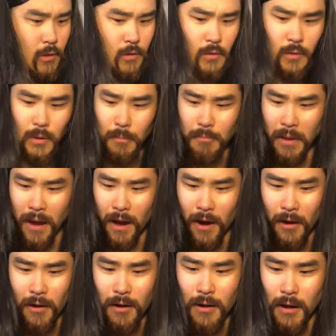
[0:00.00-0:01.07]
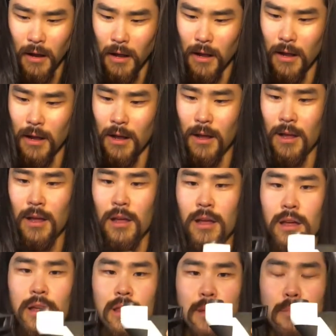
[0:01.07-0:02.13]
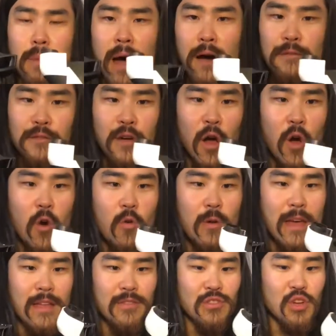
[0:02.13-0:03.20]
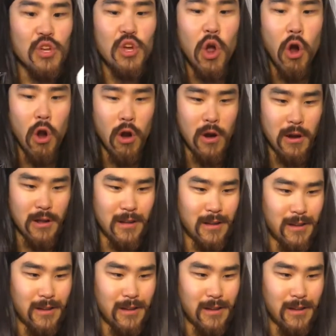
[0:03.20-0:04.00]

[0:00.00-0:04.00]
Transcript: to compare the Puffco and the Carta.